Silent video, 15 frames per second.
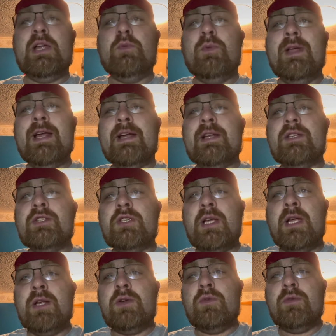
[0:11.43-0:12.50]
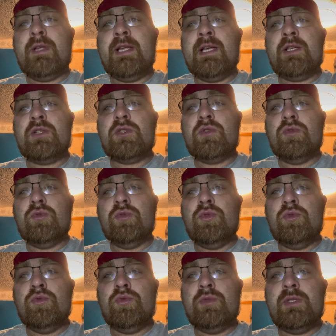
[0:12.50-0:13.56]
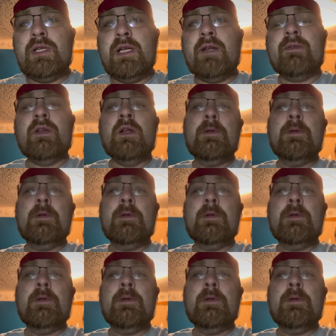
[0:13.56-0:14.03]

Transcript: We got a channel exclusive.